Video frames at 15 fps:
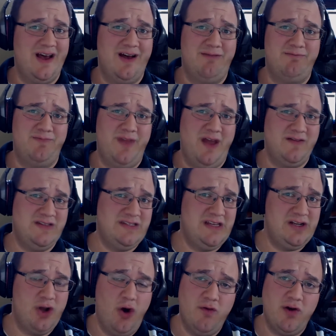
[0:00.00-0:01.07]
I've
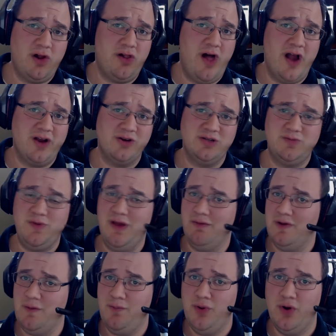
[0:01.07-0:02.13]
seen overclockers
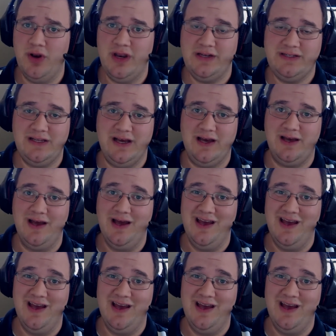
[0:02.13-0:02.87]
be able to put it